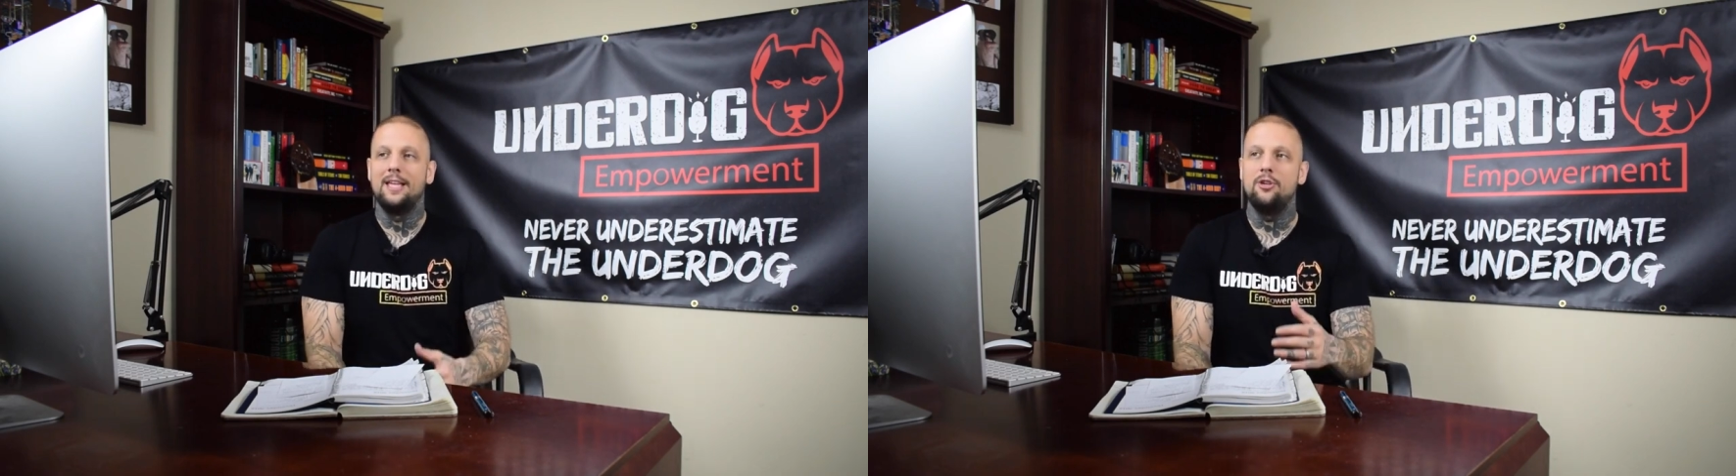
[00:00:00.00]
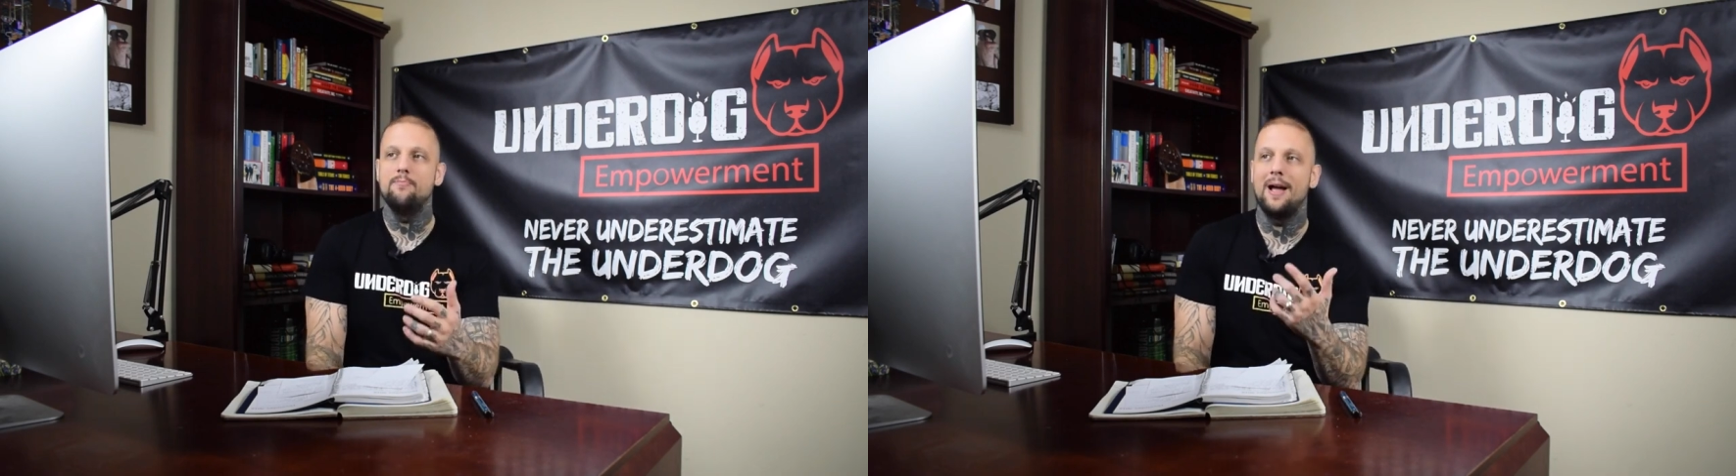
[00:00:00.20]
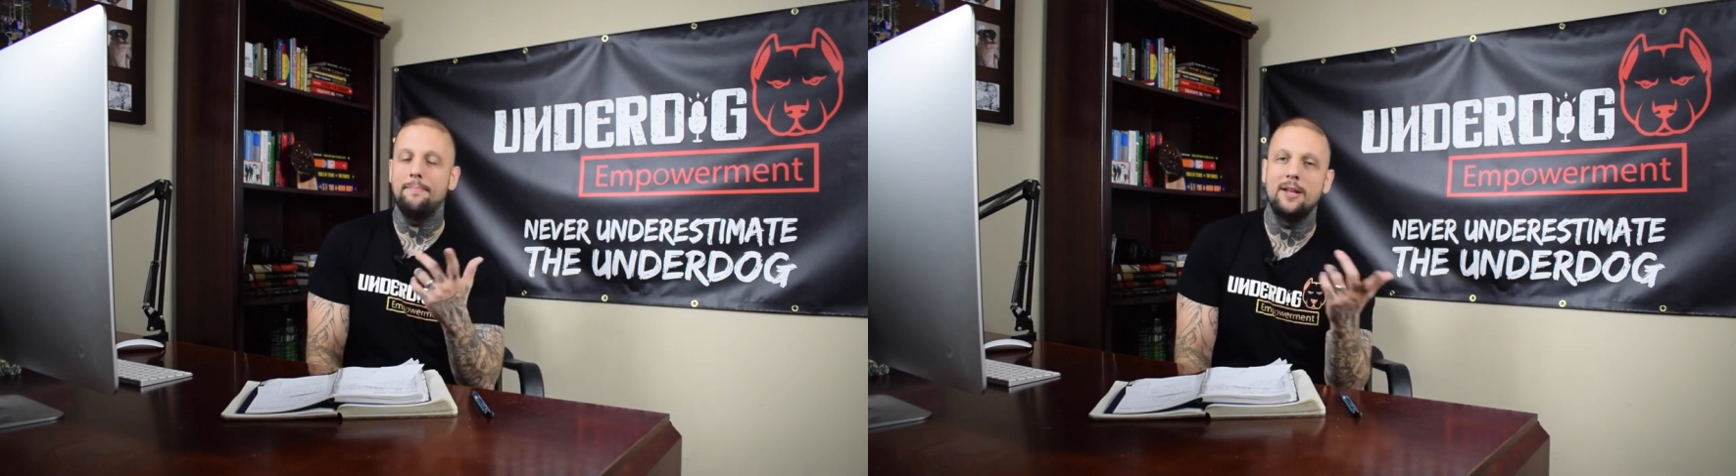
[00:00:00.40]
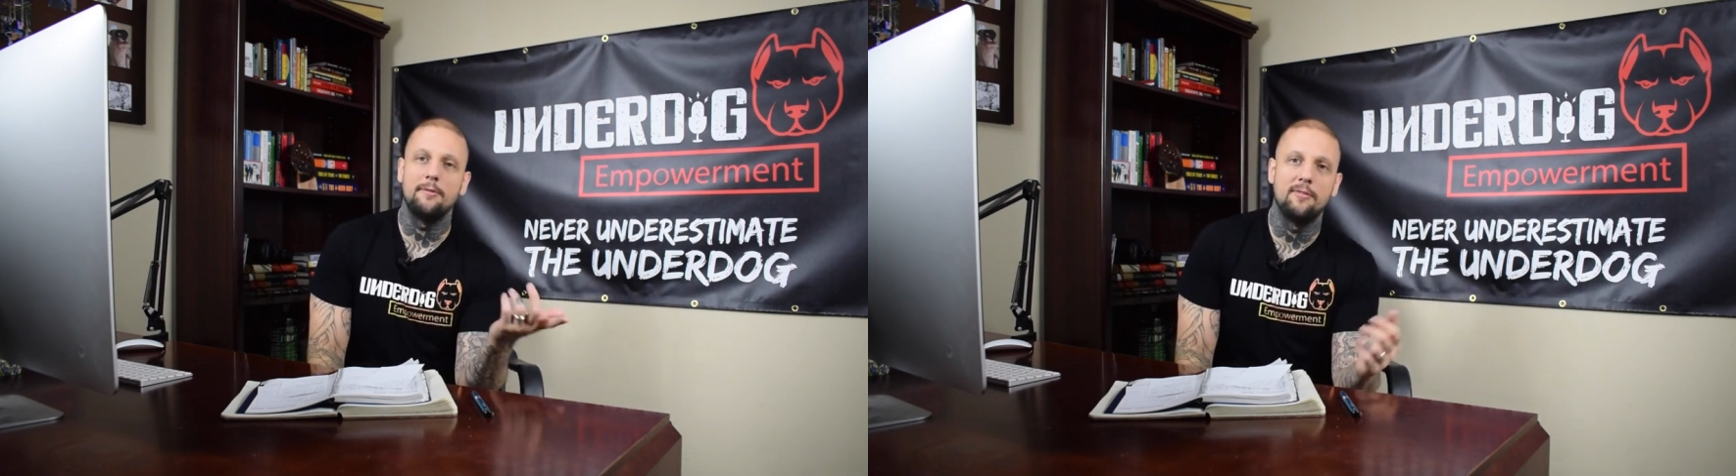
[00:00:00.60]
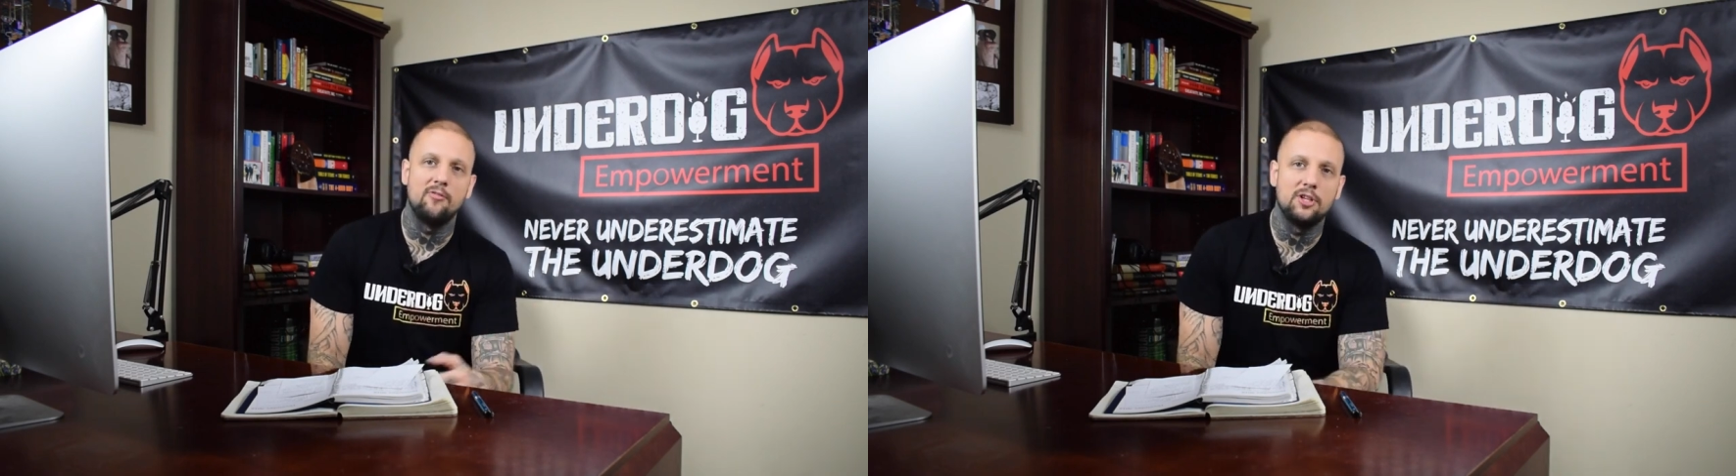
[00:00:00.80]
you might be
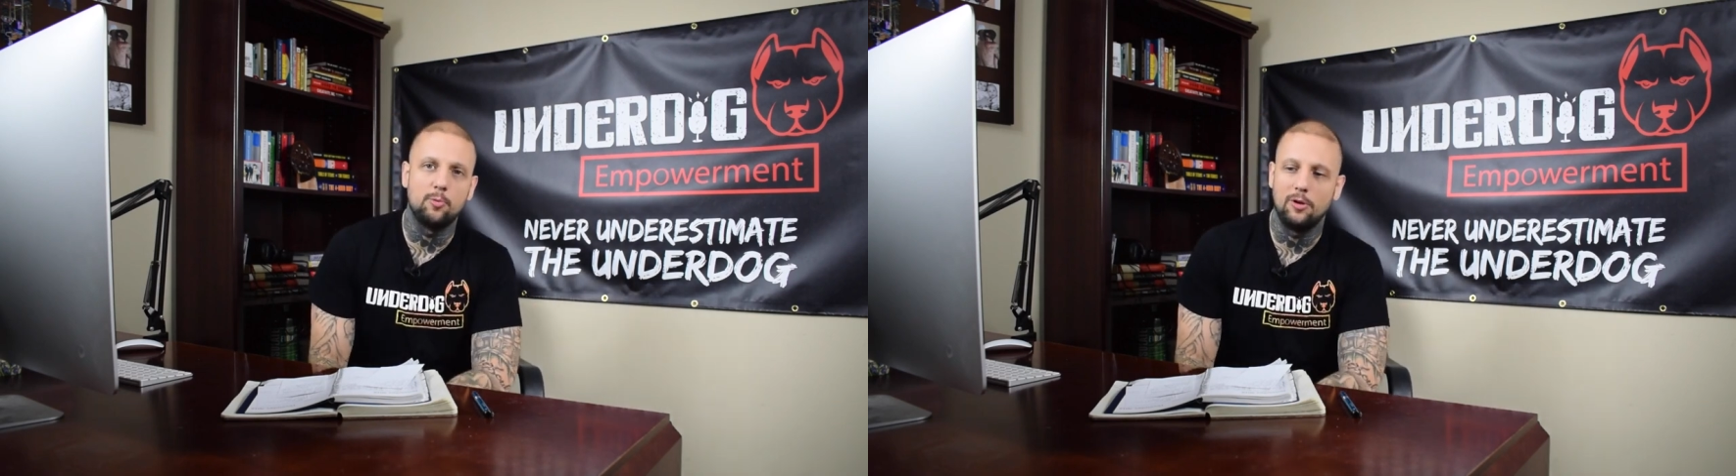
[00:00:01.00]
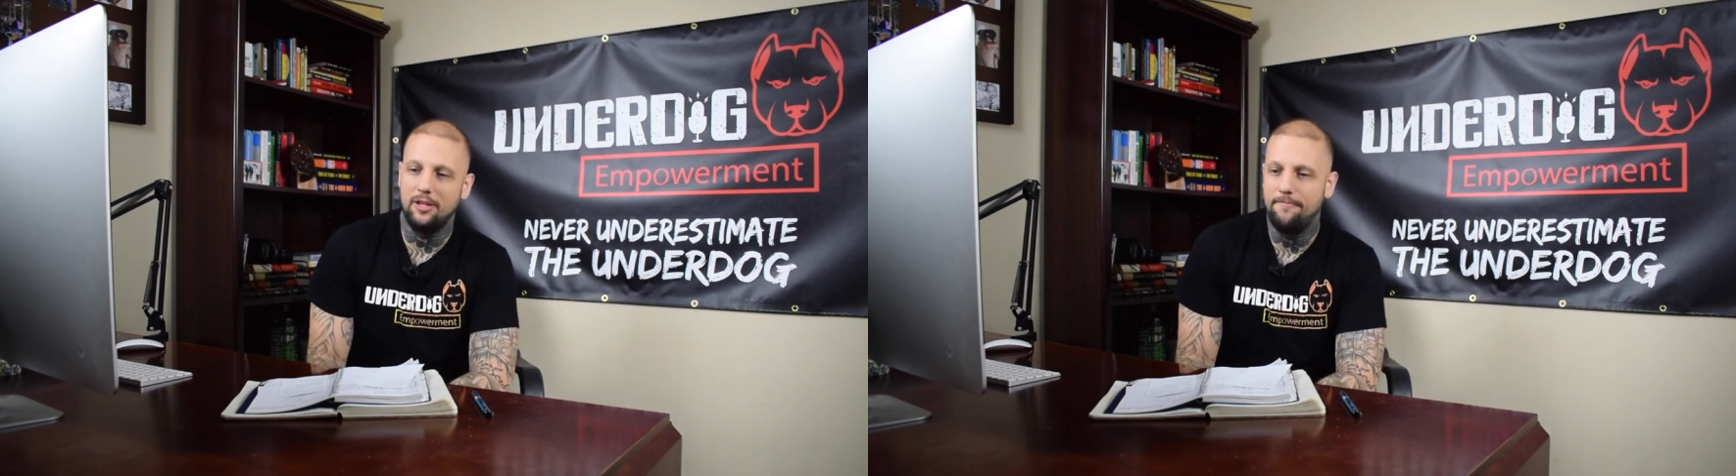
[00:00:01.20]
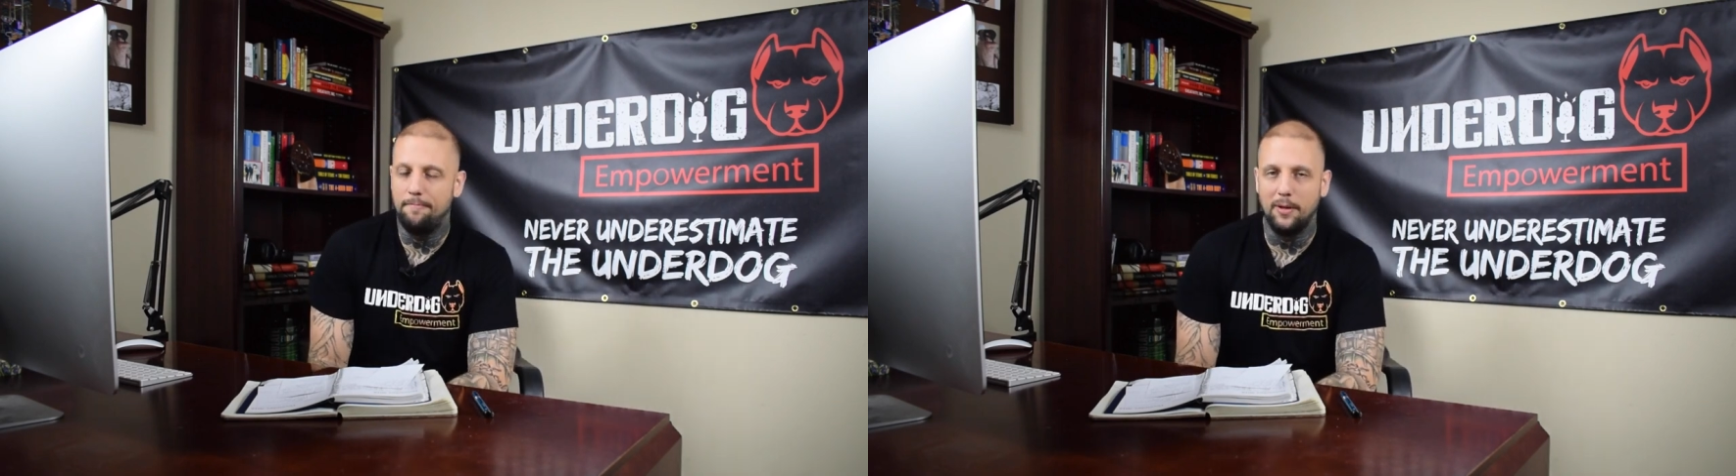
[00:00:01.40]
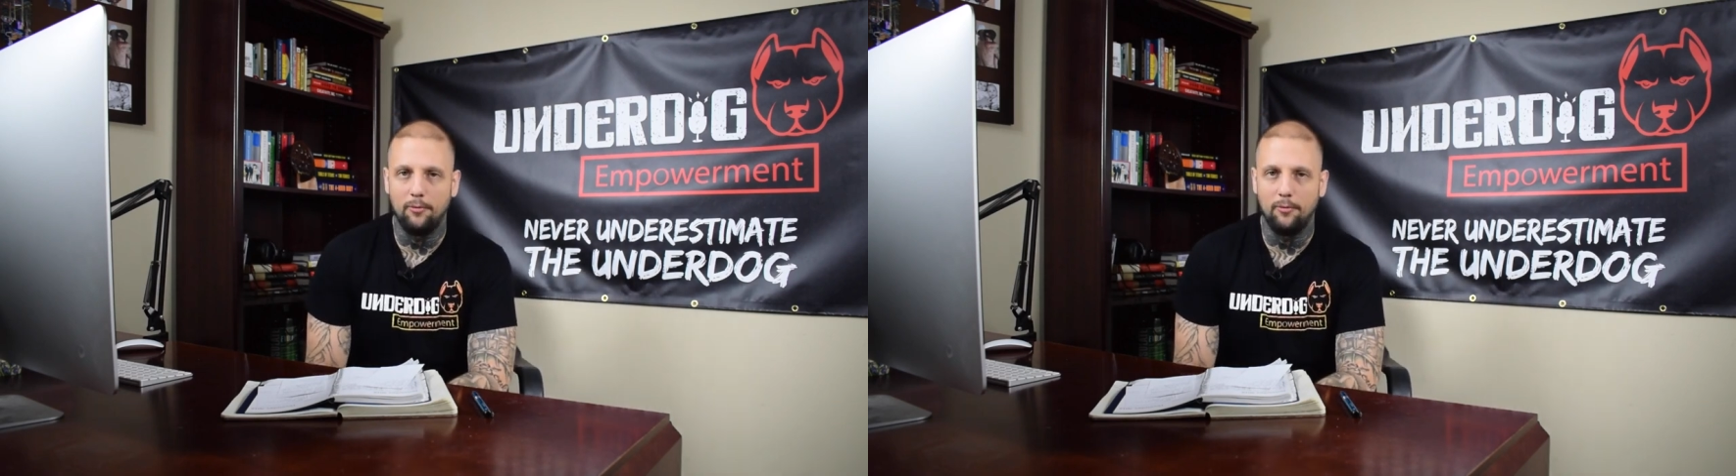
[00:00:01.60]
in a position where you've